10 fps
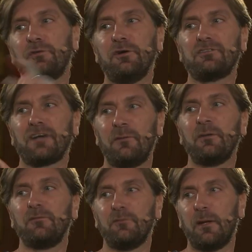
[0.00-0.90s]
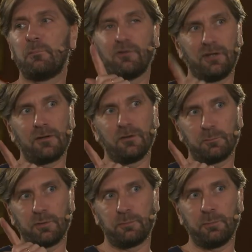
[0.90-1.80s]
first time when the project
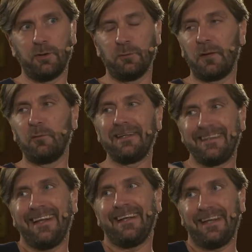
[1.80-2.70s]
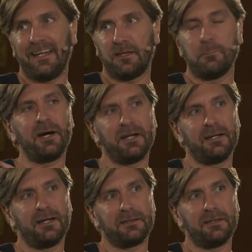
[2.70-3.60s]
got postponed and we didn't get the money
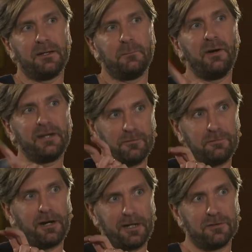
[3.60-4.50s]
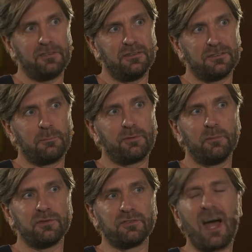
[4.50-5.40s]
that the American financiers had
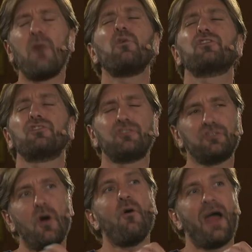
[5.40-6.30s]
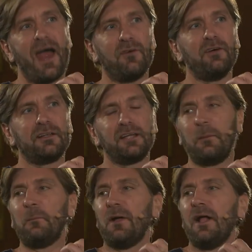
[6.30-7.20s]
promised us. I was so angry at
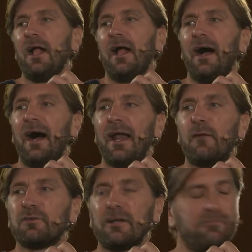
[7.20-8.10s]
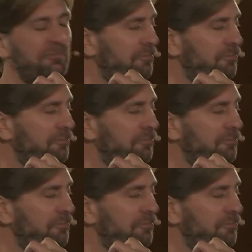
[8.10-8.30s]
them. And I was like,